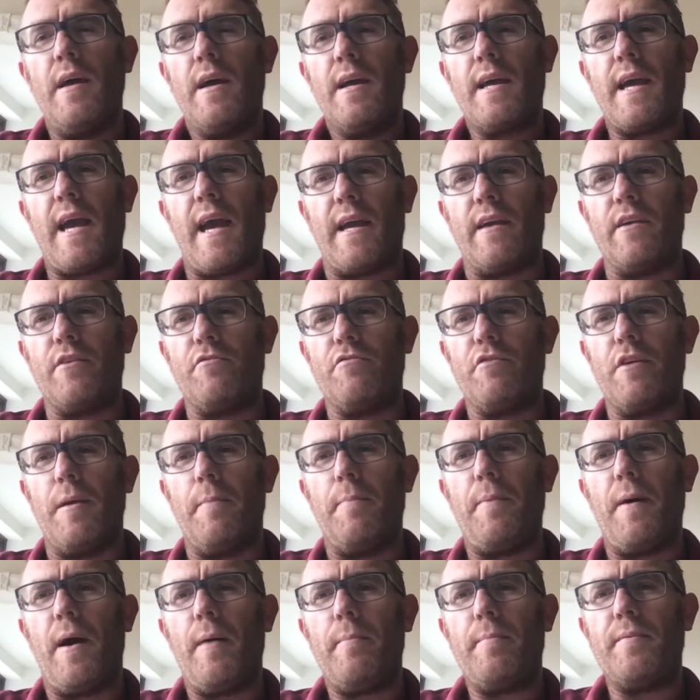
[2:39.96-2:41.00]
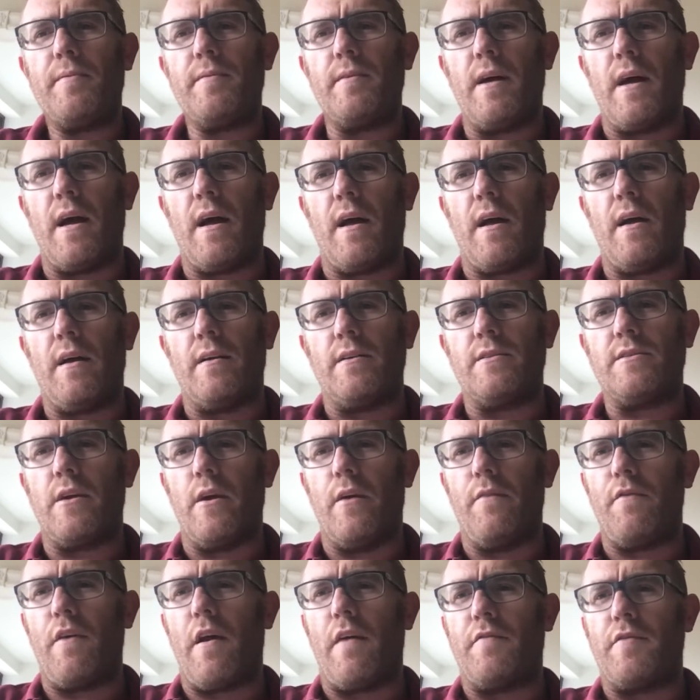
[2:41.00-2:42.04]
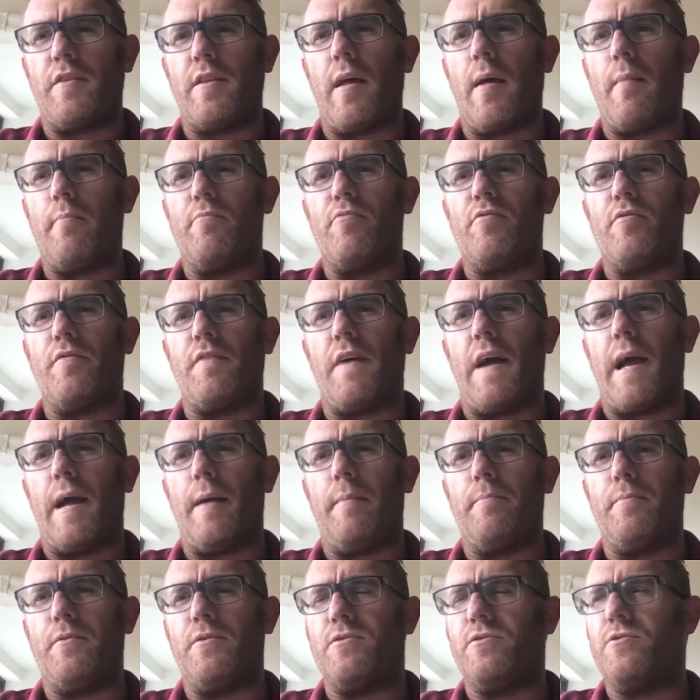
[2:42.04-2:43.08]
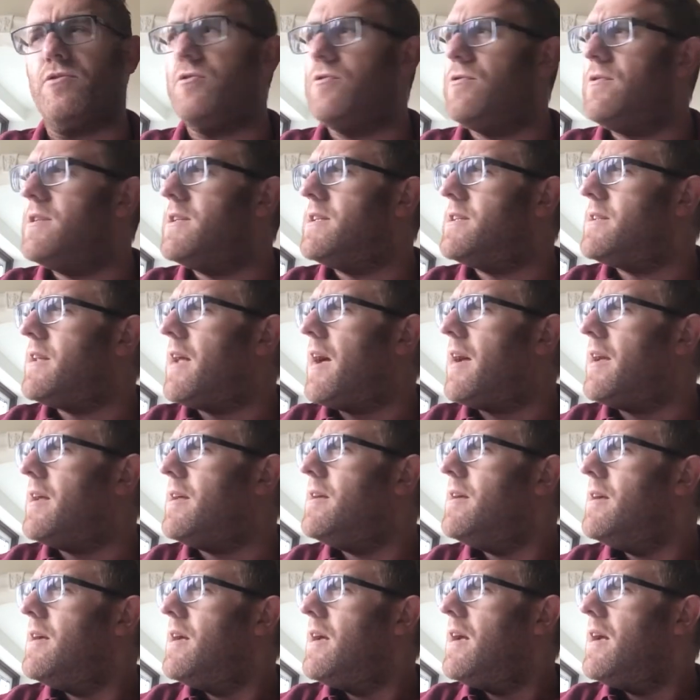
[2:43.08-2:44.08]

can creep up. So if you have a number of ambers during the day,